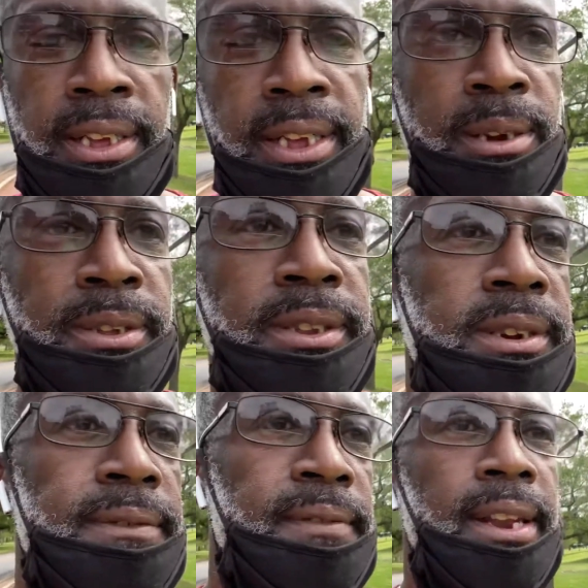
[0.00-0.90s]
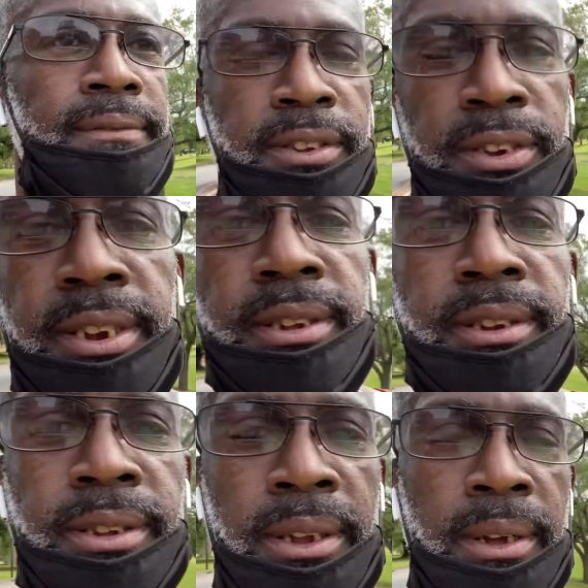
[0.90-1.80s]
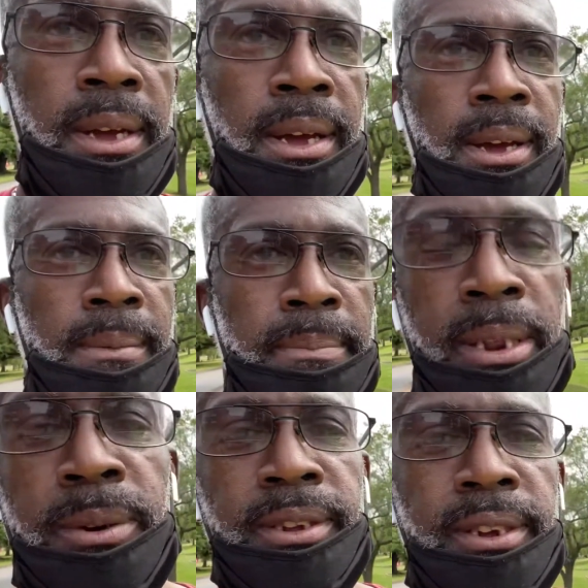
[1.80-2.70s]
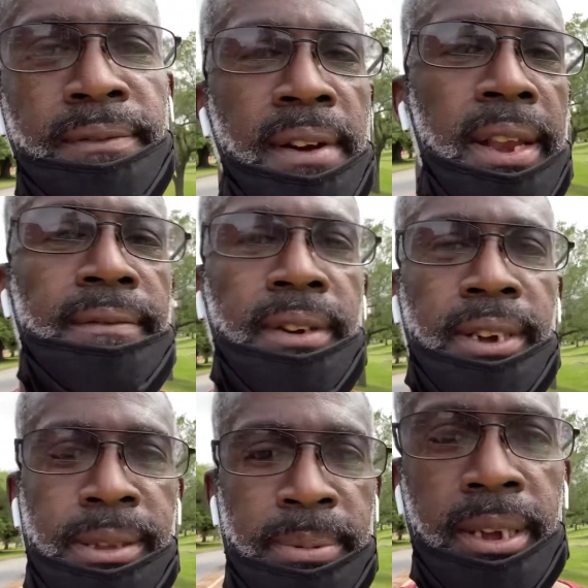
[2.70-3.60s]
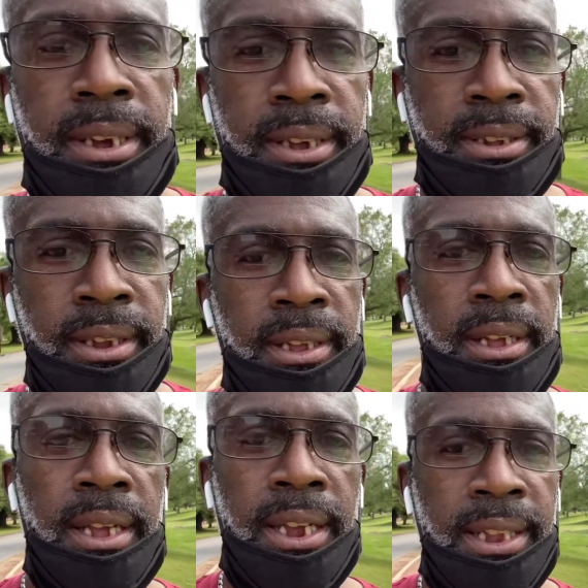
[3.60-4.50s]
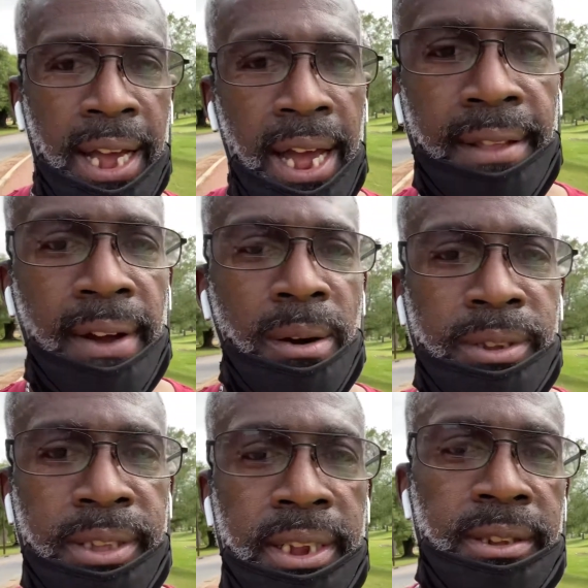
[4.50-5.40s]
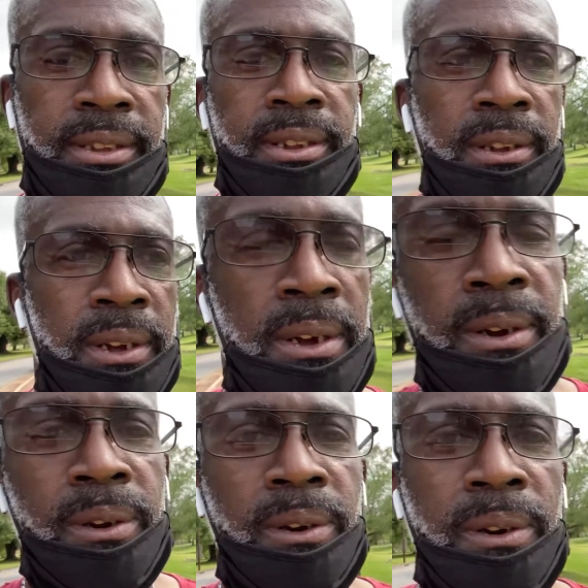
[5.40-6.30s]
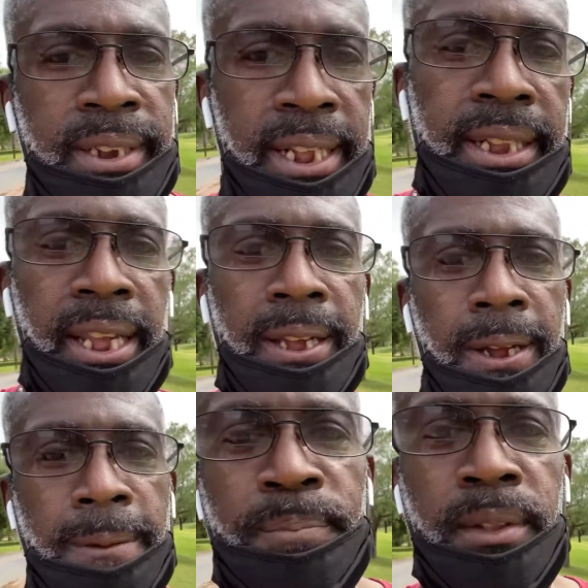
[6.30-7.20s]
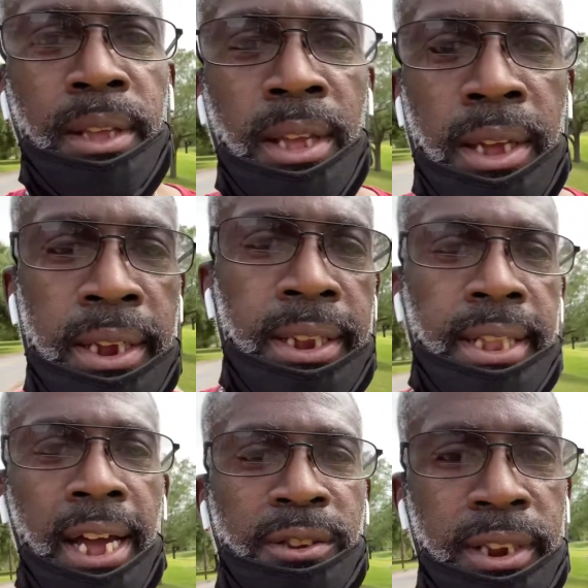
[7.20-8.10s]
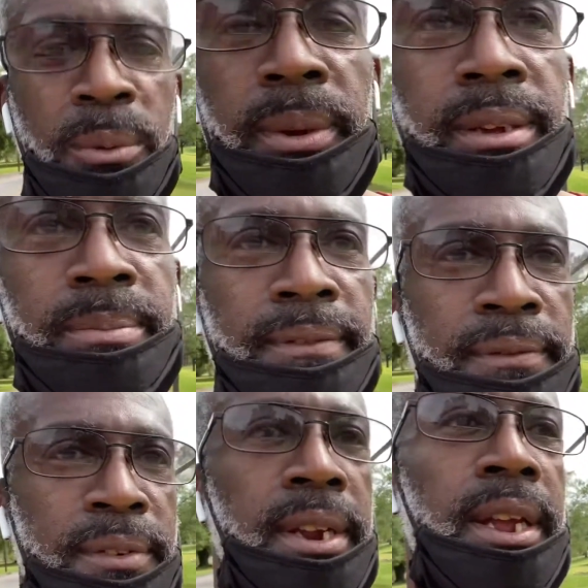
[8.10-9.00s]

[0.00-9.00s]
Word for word: it wasn't a Good Friday for Jesus, but it was a good Friday for us because he died for our sins on that day. He died so that we can be free.